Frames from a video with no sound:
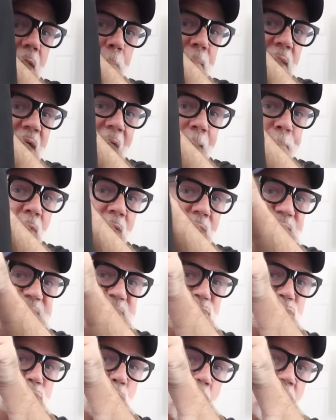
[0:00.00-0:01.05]
But I bought
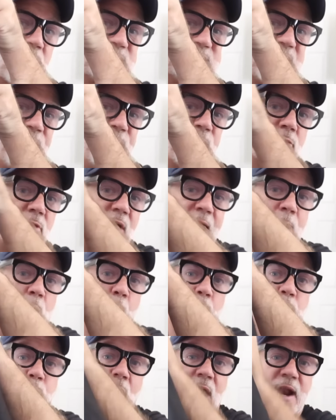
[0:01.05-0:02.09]
these shorts, and they're like
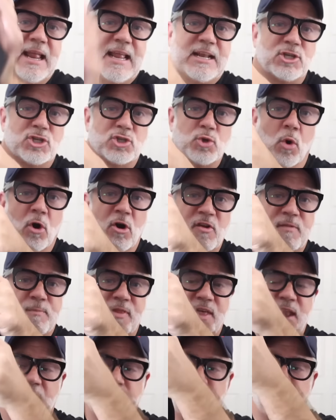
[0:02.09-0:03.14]
running shorts, but
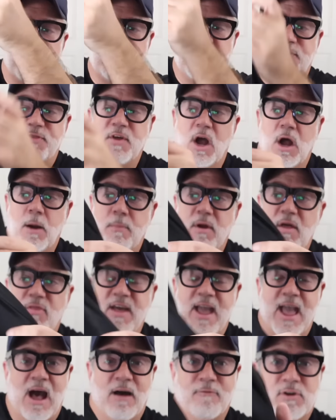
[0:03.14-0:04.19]
then underneath them,
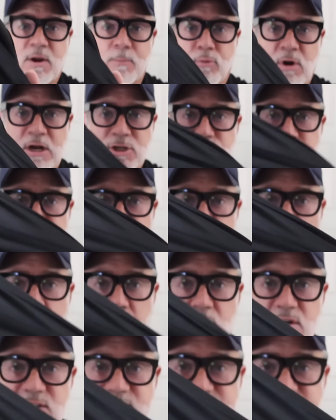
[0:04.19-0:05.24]
they have compression
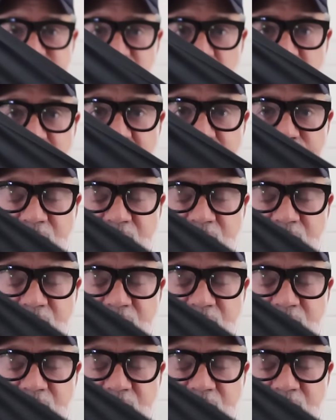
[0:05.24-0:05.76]
shorts, okay,